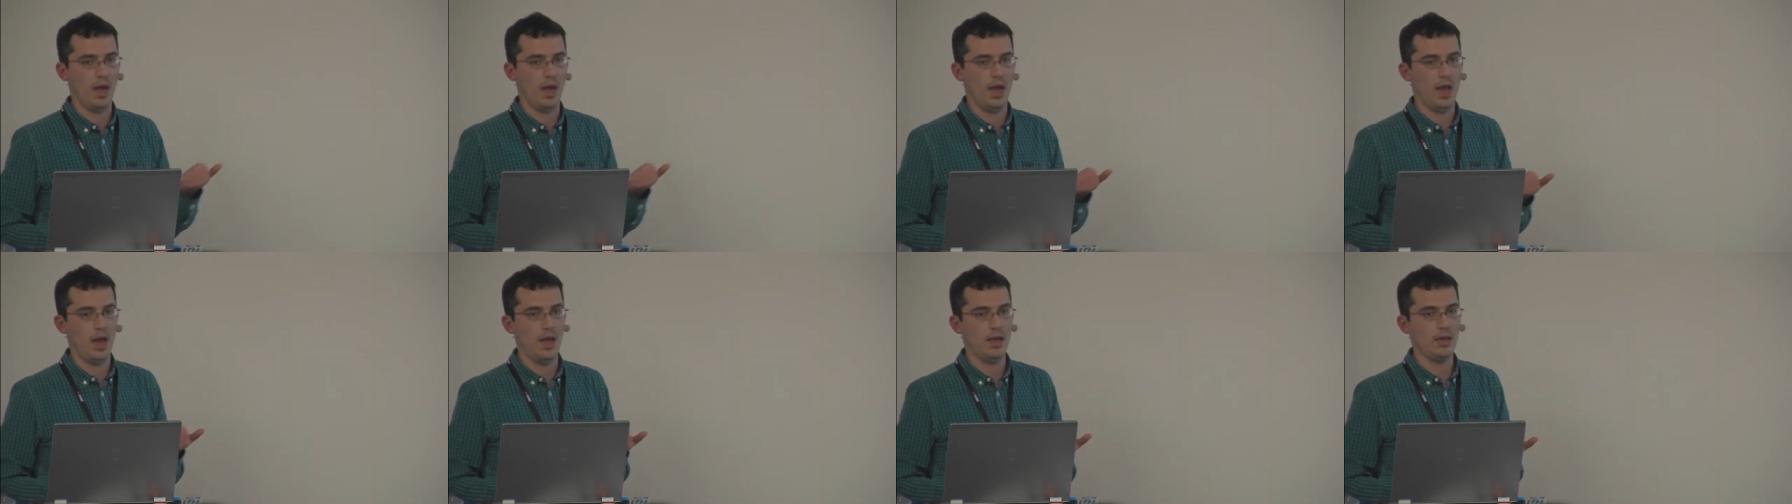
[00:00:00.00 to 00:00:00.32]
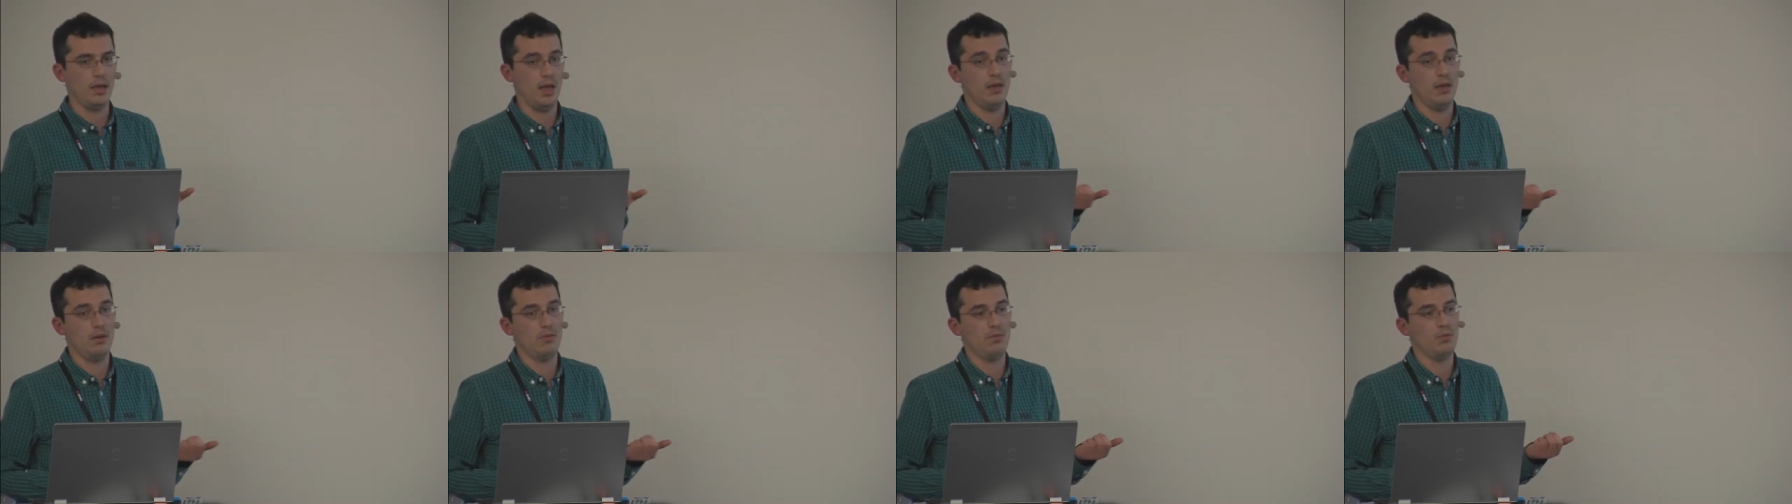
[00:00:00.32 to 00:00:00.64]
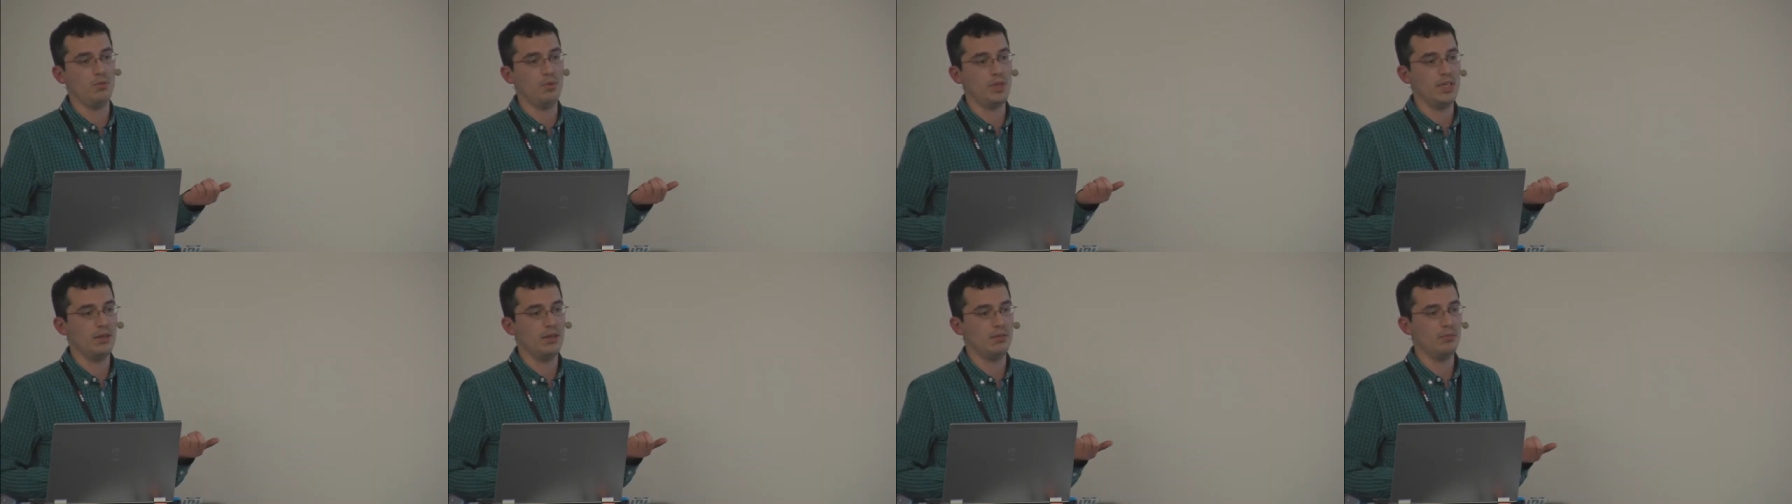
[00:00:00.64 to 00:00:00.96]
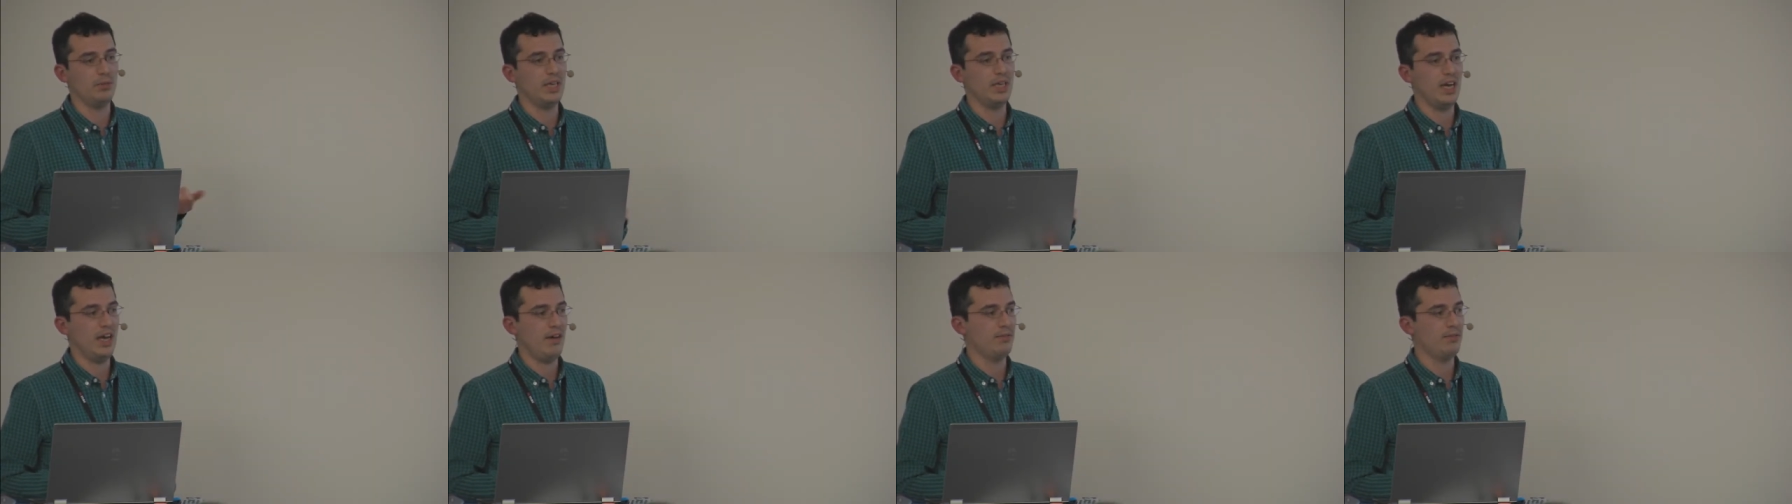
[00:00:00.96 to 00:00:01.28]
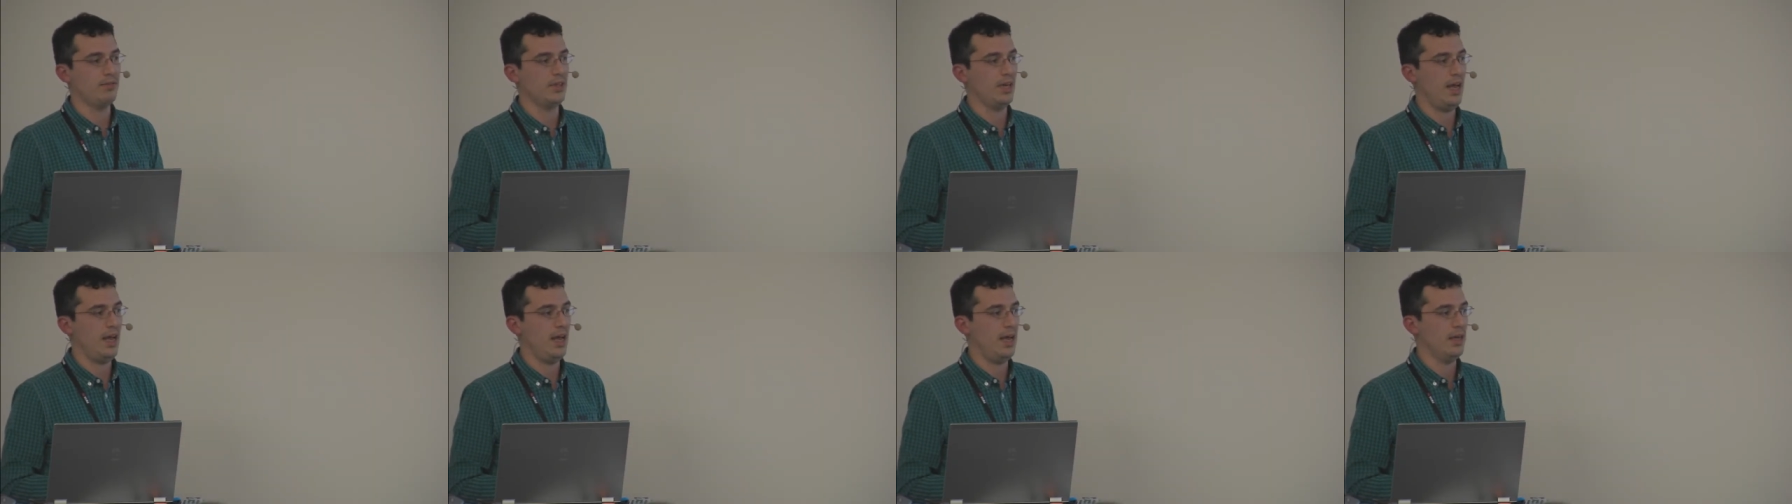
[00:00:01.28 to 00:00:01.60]
and, and we, we
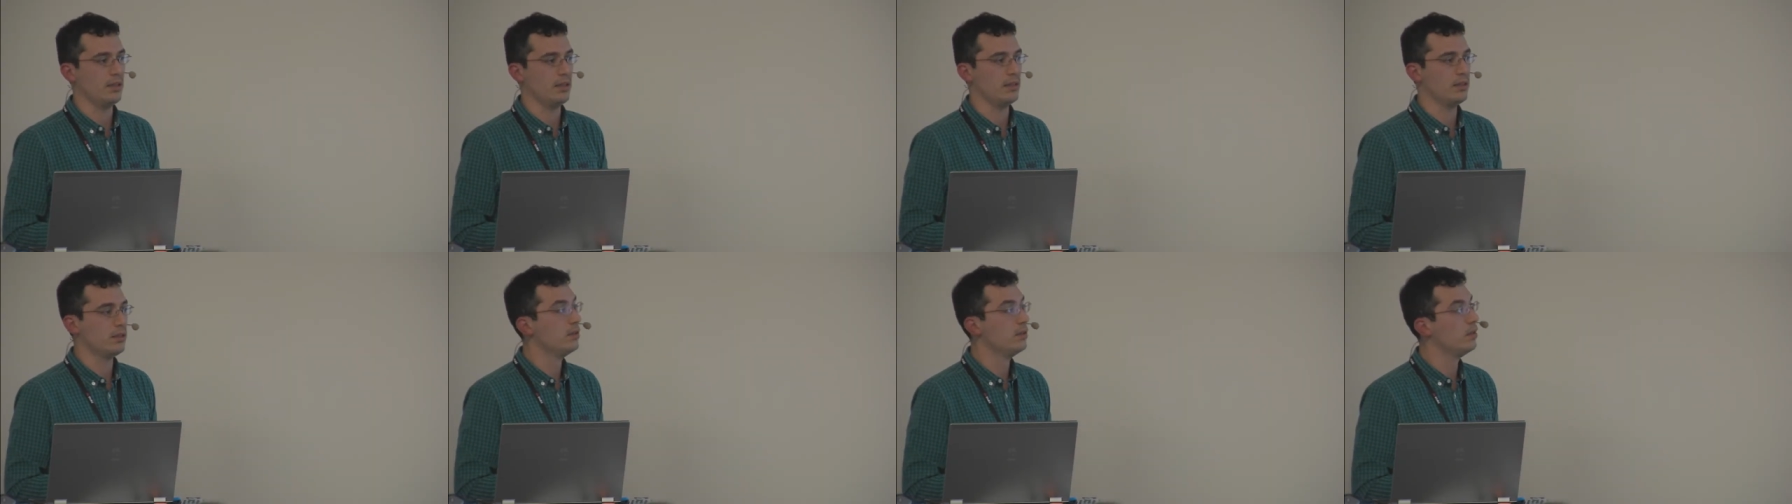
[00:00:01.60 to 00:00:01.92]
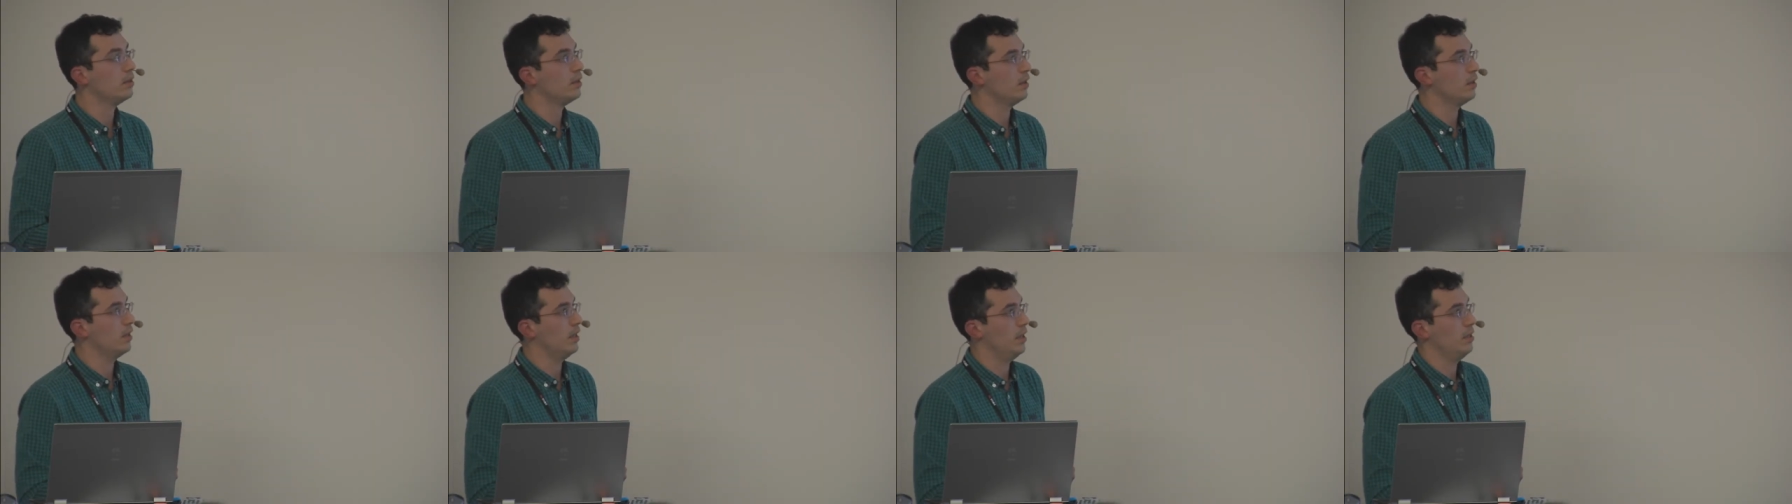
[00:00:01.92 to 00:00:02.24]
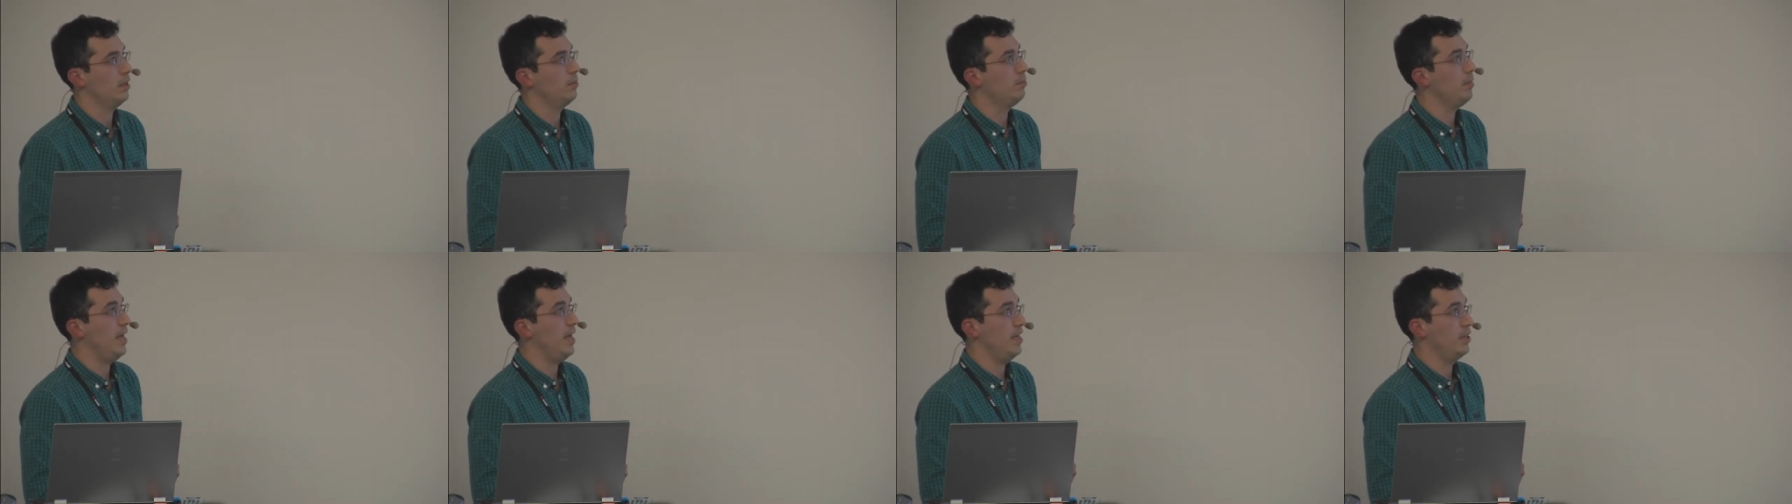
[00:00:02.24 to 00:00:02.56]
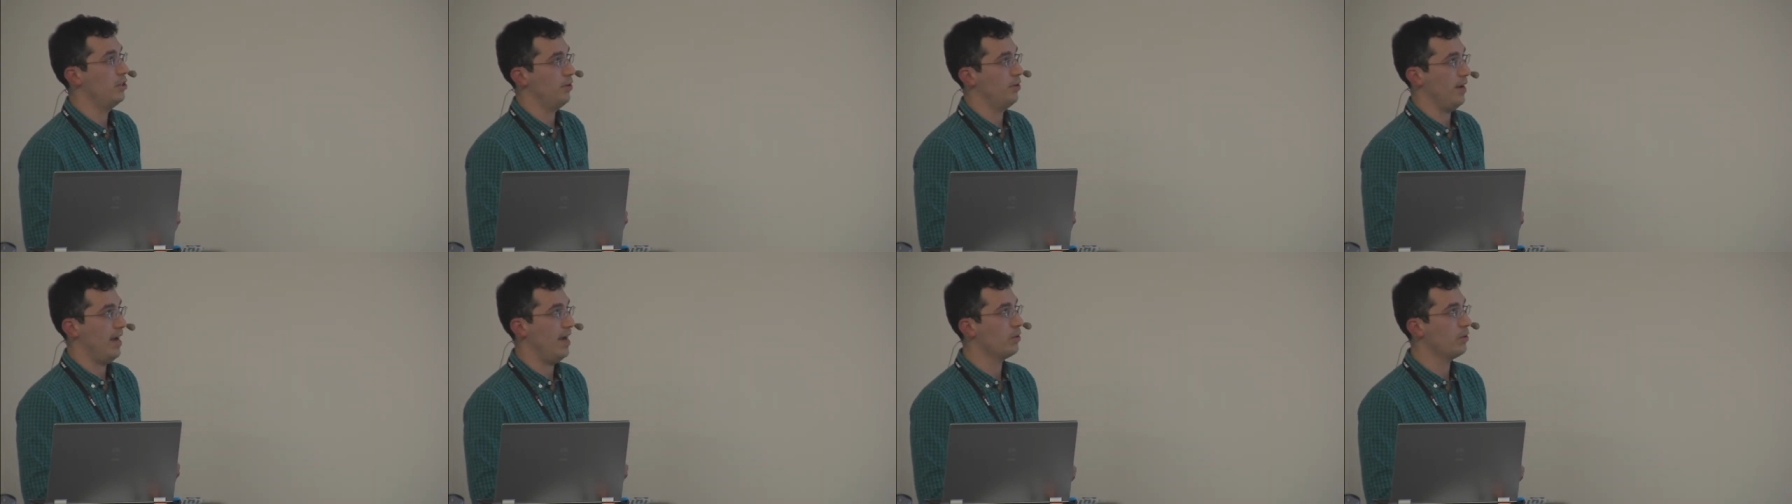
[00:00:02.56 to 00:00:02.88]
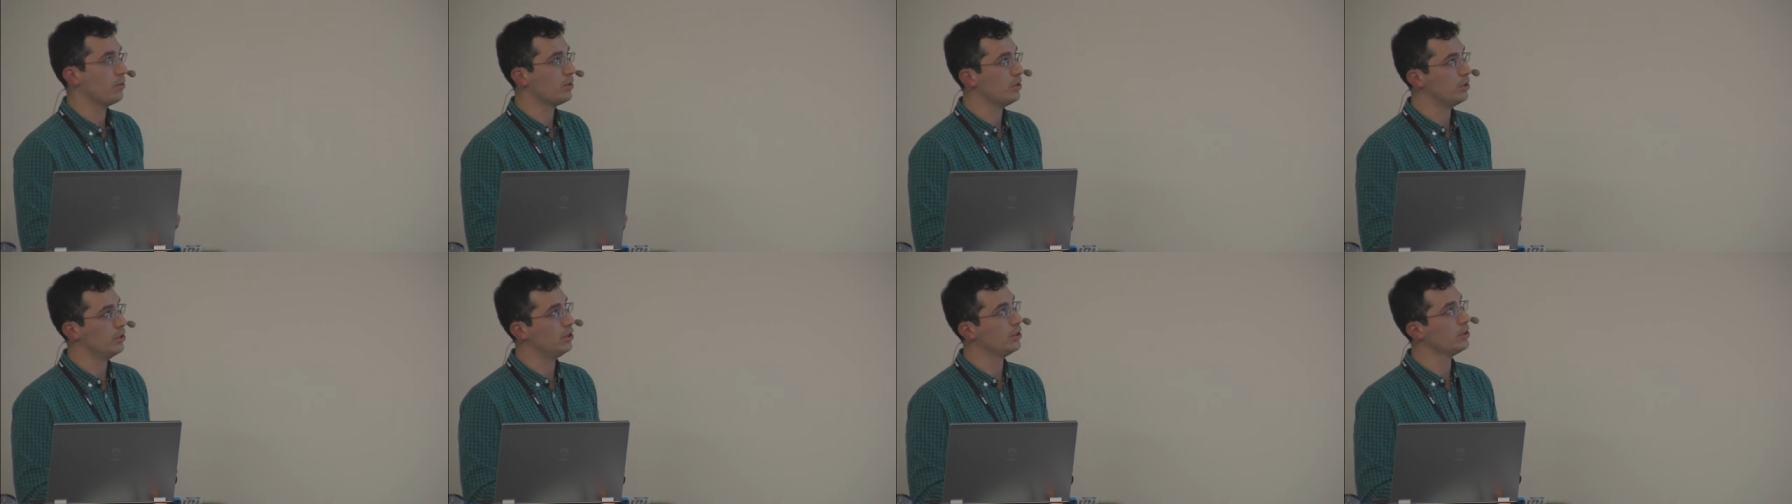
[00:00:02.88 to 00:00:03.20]
haven't had any major
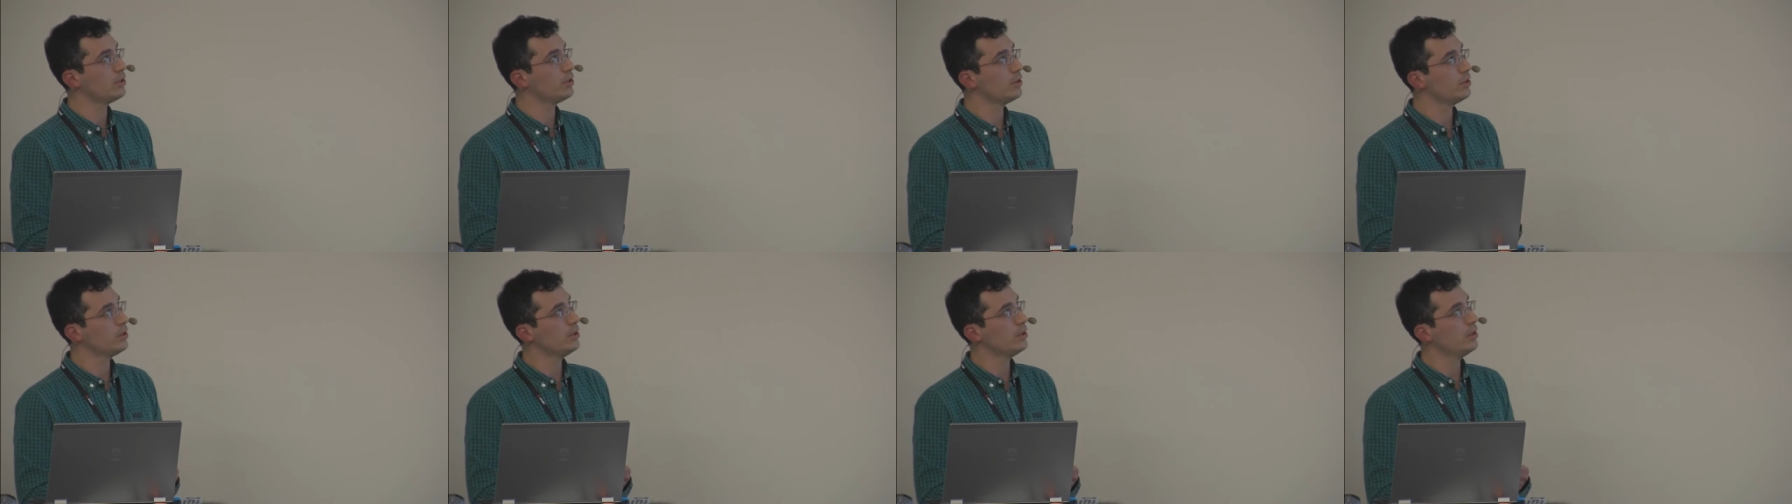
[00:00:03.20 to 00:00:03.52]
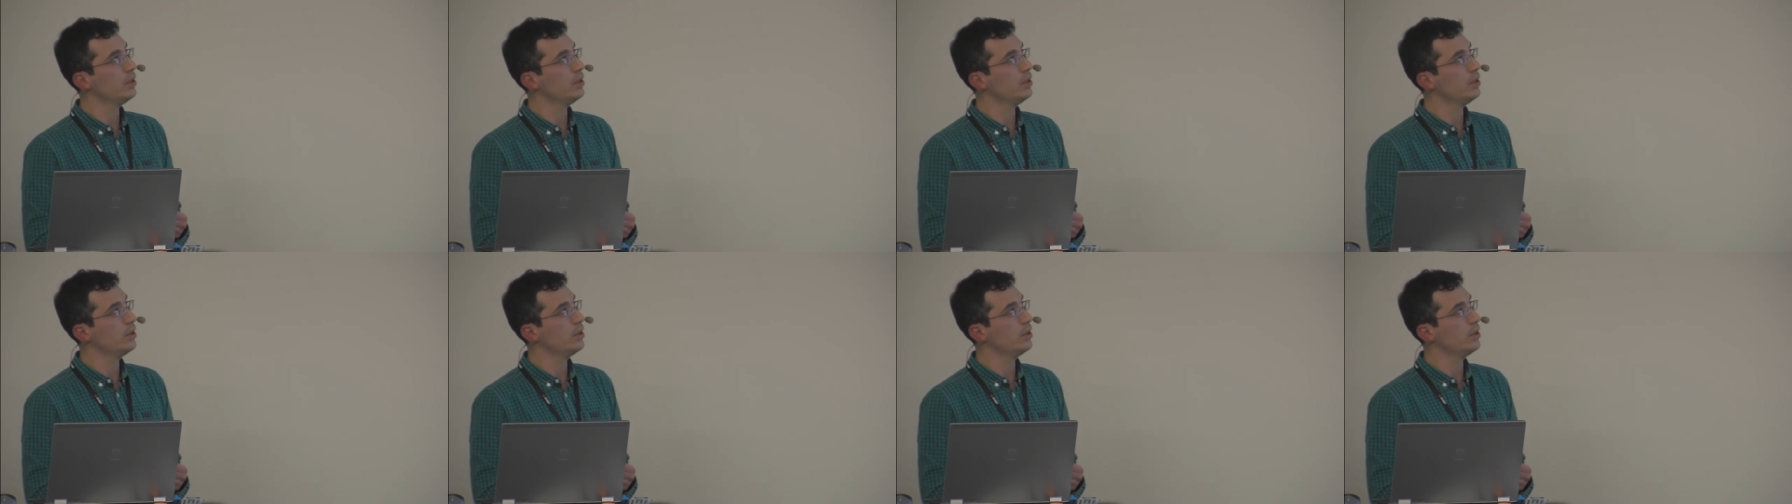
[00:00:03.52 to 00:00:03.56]
outages.